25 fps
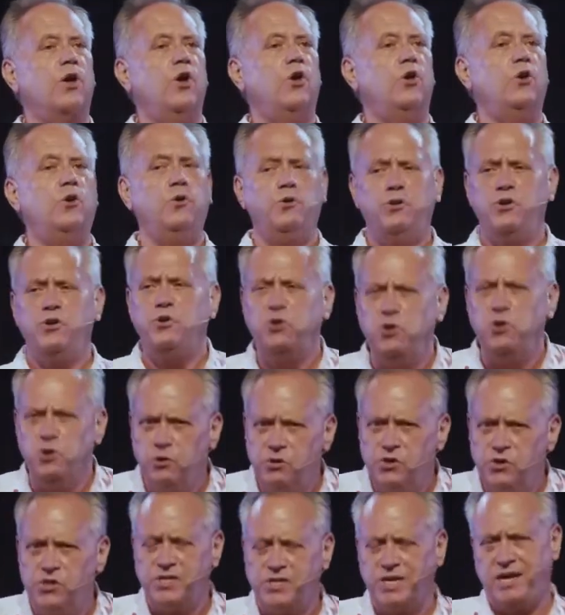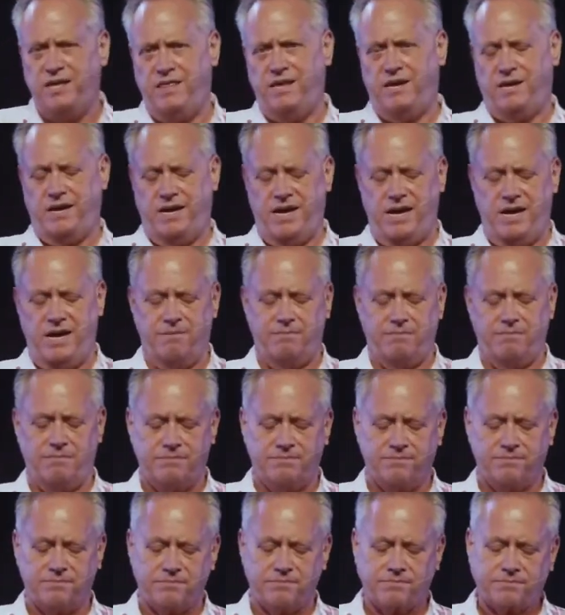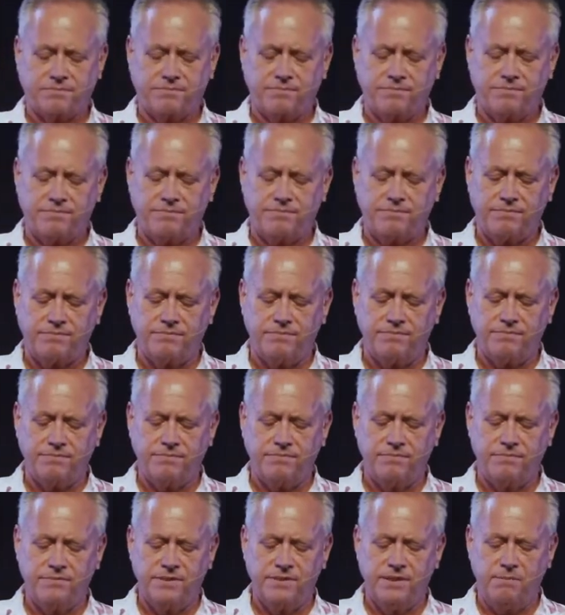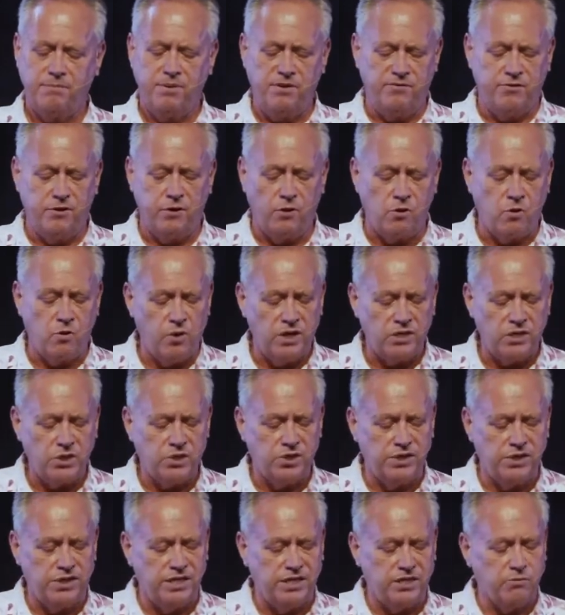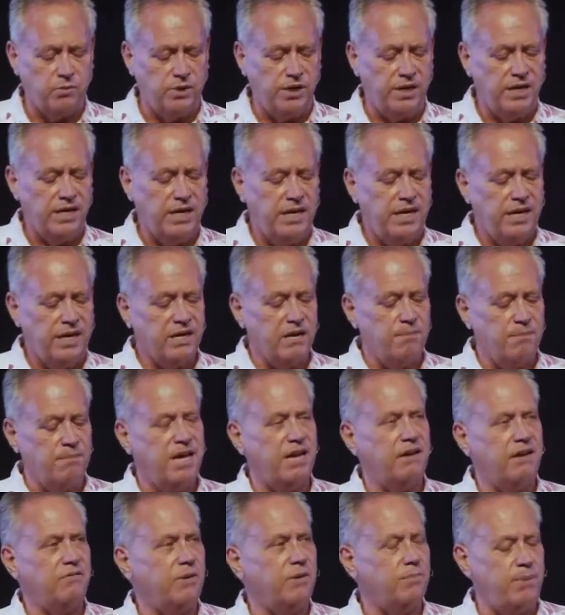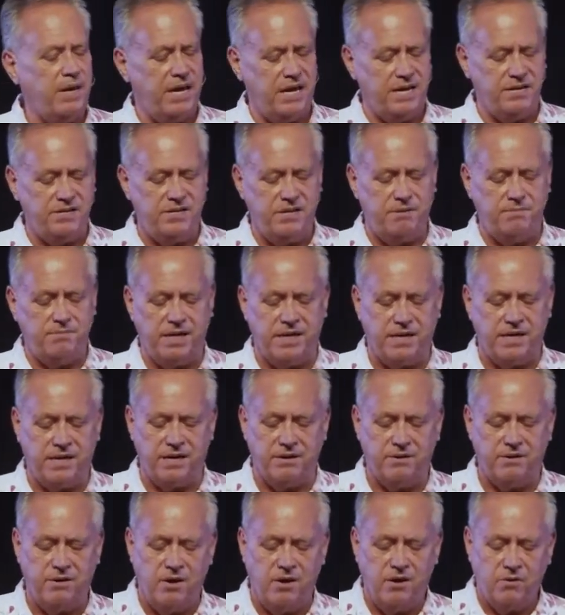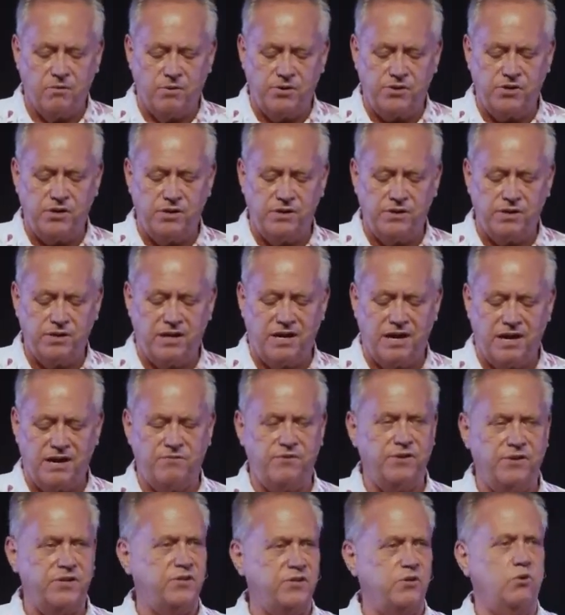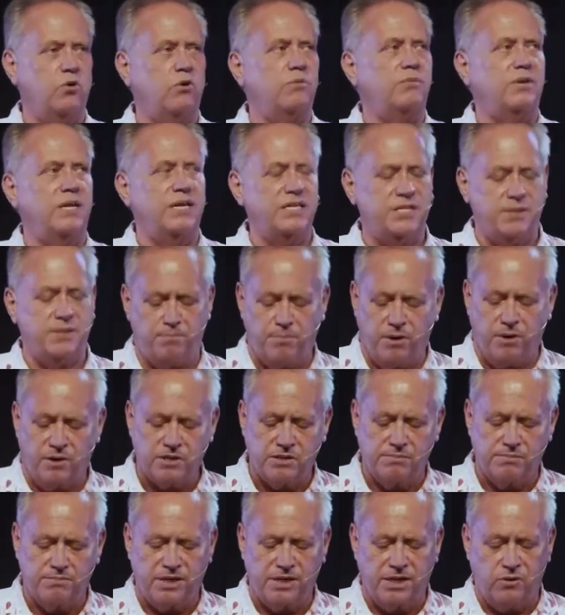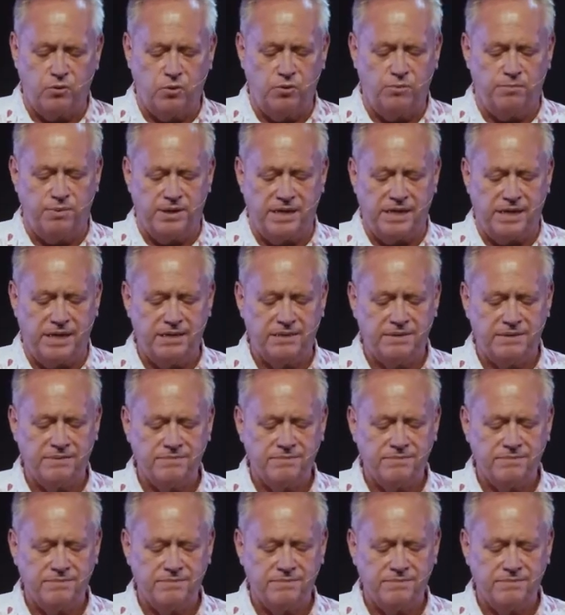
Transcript: Who do you say that I am? Pivotal question as we come out of the pandemic and return to life as normal as it possibly could be.